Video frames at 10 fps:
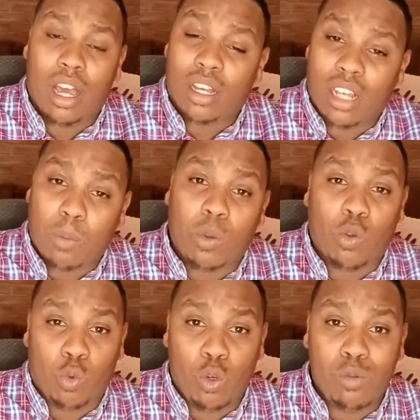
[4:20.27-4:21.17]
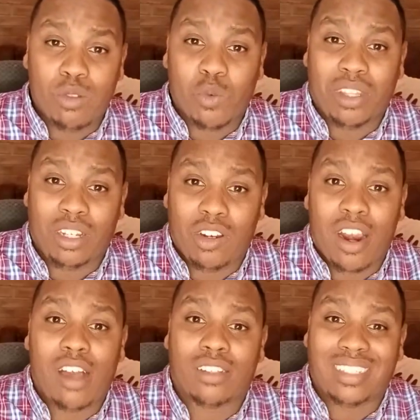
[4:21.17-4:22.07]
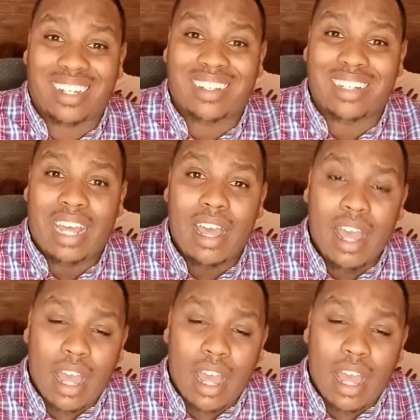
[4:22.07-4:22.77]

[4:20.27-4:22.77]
a couple of rooms within your house that could